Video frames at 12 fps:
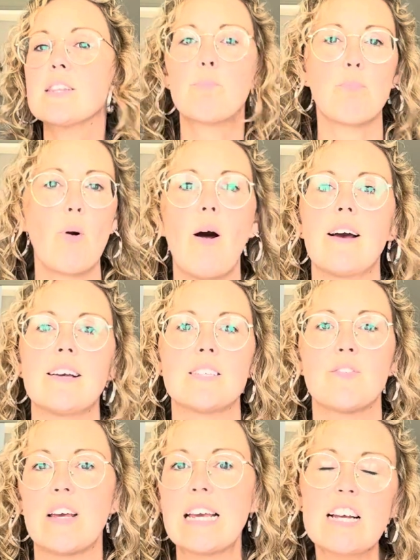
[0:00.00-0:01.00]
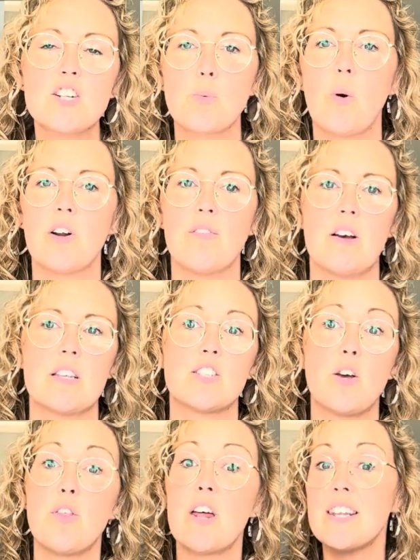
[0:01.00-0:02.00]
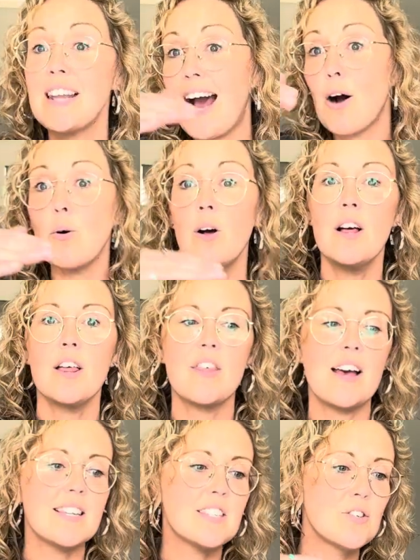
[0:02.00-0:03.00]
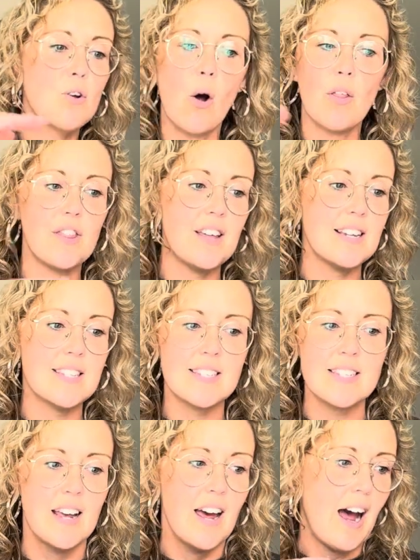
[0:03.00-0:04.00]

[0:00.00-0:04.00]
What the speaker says: the price for each one of us, so that now there's not this